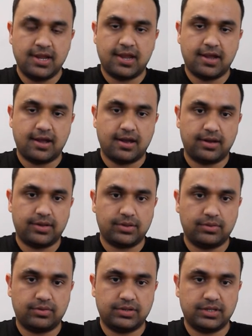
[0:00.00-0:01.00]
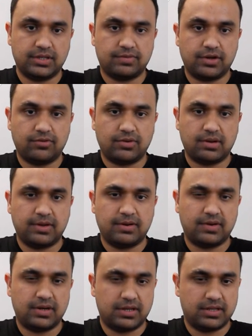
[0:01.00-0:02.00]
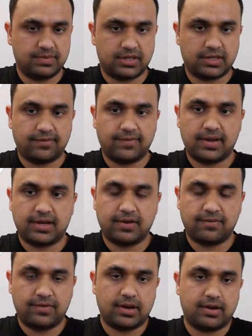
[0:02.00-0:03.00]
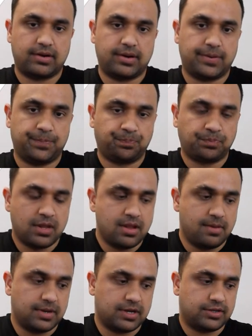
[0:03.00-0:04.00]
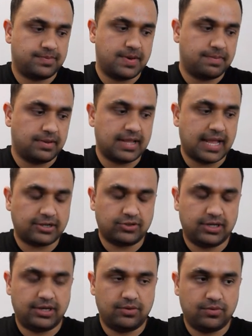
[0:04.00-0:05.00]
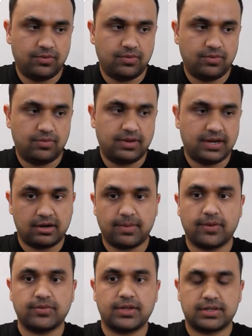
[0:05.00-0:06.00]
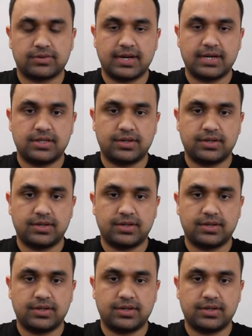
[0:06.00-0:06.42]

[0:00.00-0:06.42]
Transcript: So this is where you want to be very specific if you're, because people actually do care about this, right?